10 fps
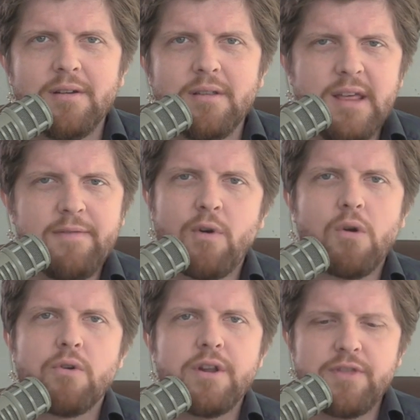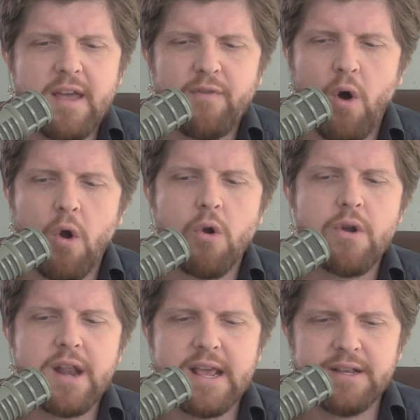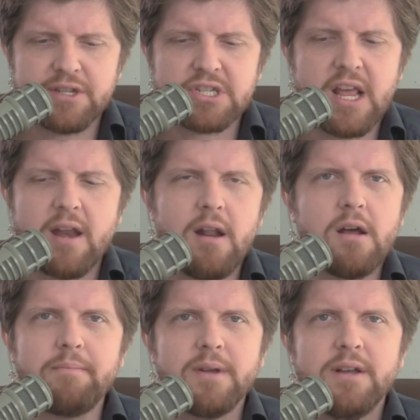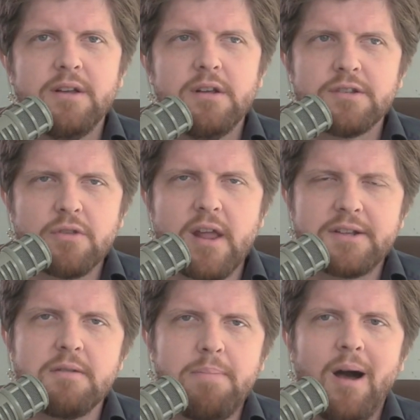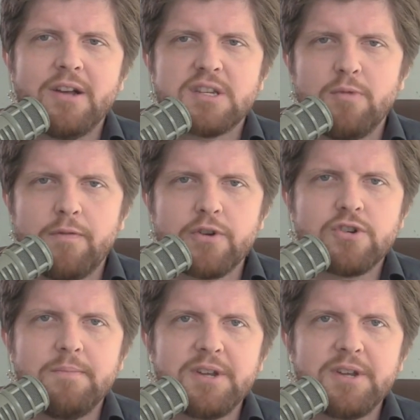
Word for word: They've already, they've already set it up so that it's impossible for Trump to